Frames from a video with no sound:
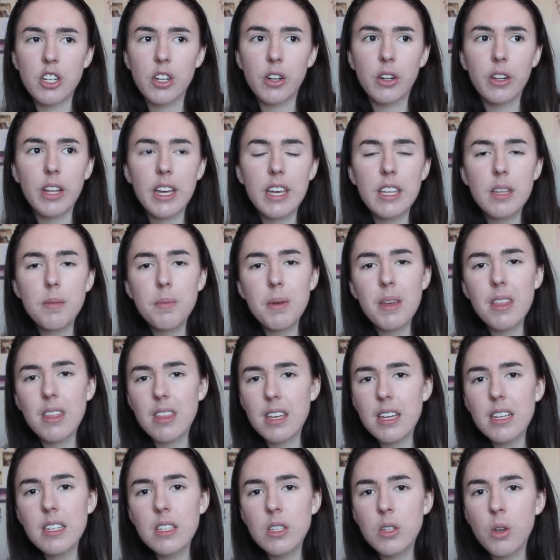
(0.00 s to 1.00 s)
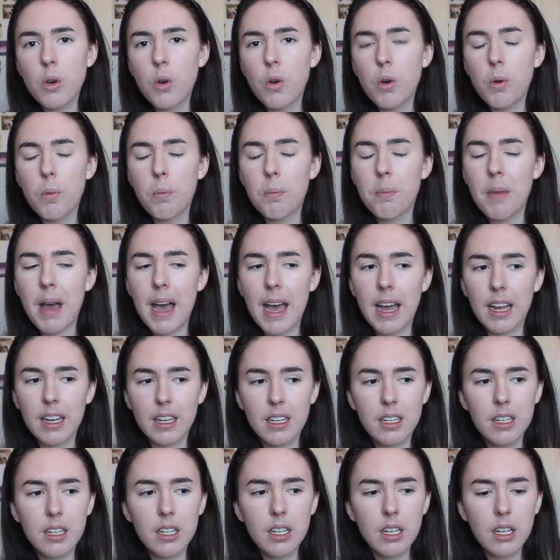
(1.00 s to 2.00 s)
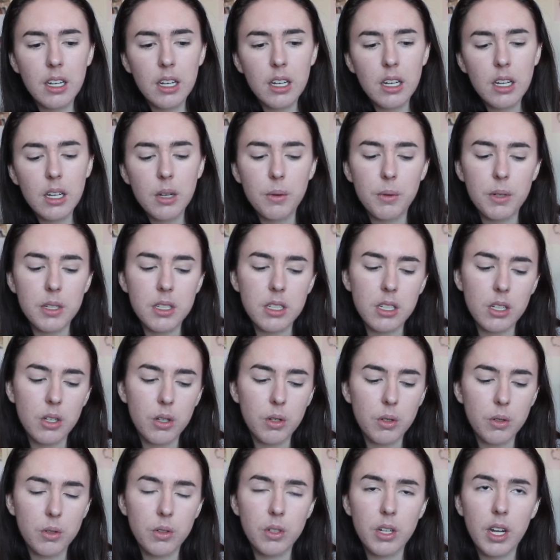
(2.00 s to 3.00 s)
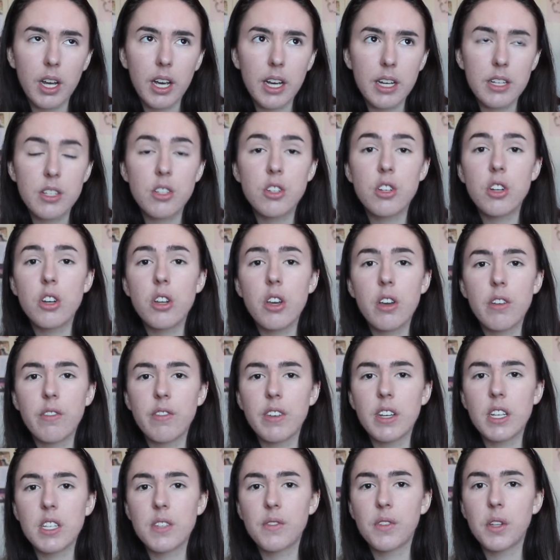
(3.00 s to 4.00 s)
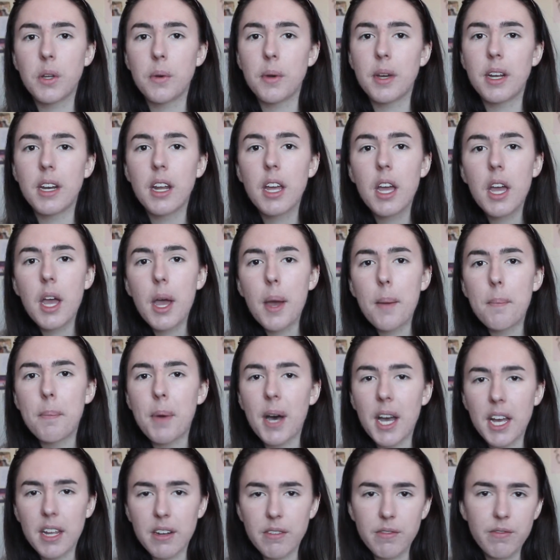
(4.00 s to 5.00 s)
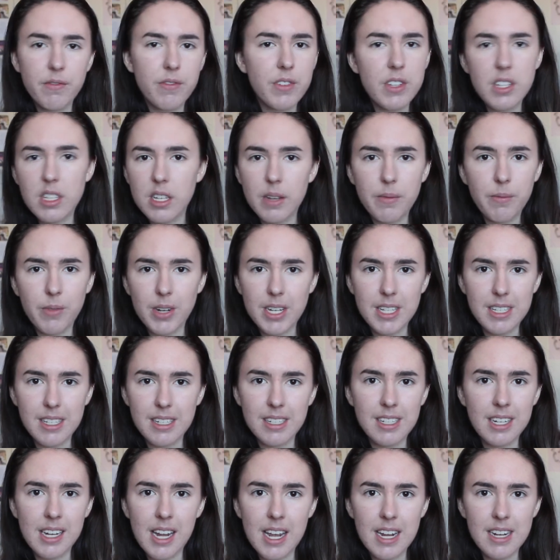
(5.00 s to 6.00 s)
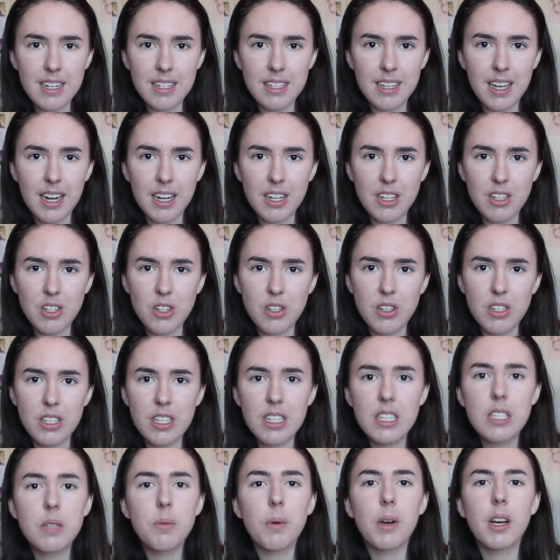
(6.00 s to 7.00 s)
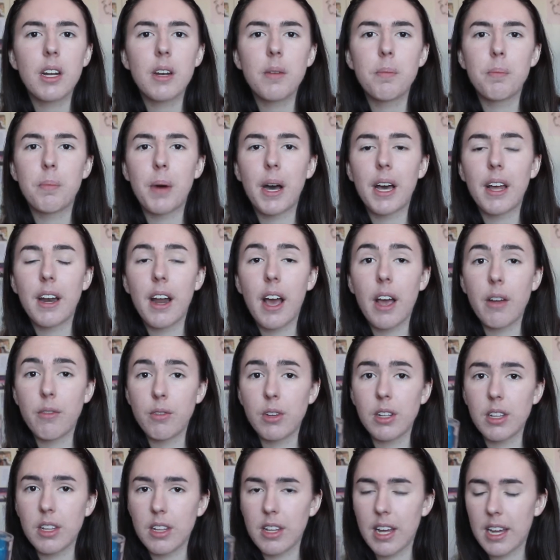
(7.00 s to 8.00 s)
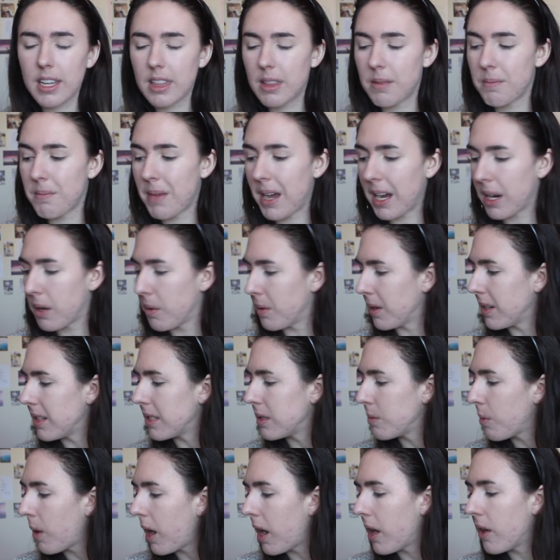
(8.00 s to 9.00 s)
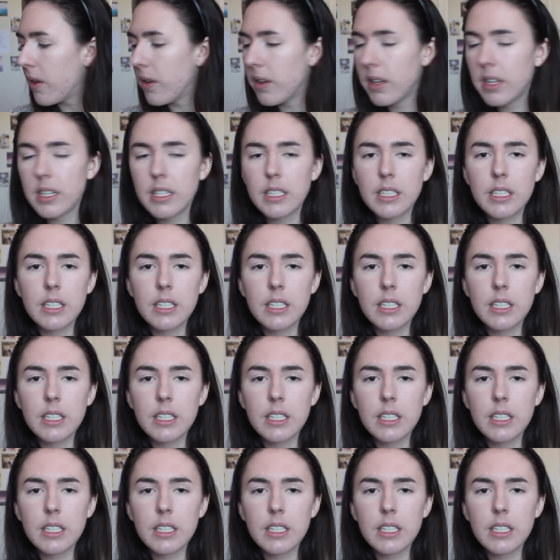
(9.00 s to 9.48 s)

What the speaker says: It'll either be this or MAC, what's it called, Studio Fix Fluid, but for some reason today I decided to use this one, but I really like the MAC one as well.